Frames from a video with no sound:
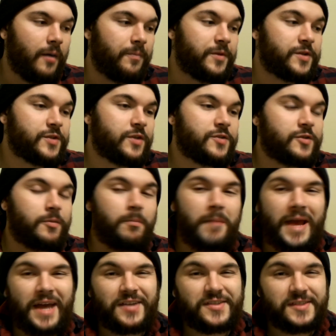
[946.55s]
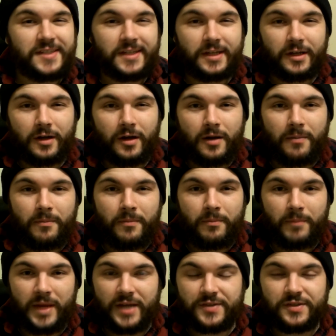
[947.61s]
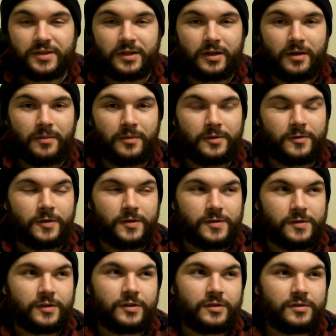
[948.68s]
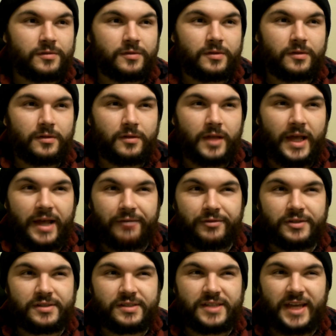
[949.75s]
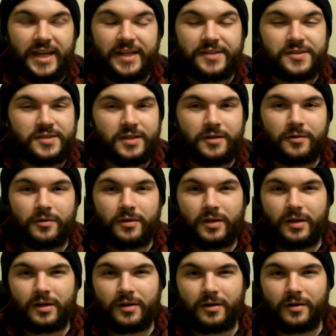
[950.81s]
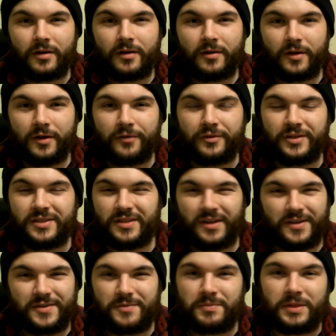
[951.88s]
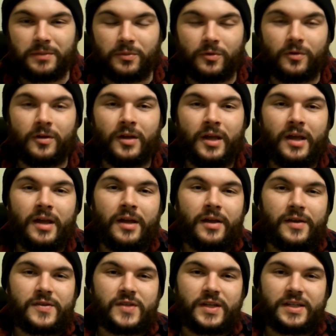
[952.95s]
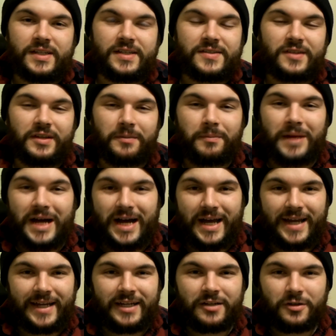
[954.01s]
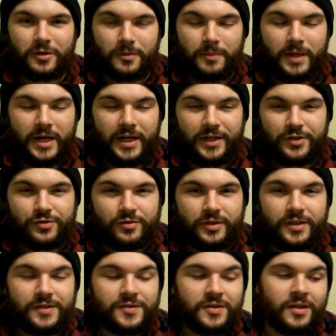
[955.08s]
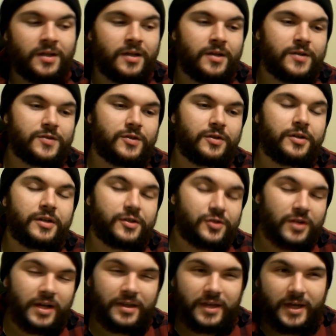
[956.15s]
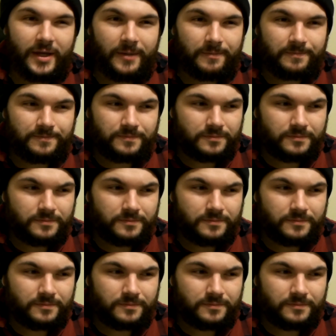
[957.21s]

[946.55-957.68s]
There's also mastic gum. Mastic gum doesn't have a taste, I don't think, or if it does, people say it tastes like pine or pine trees. So you can try that.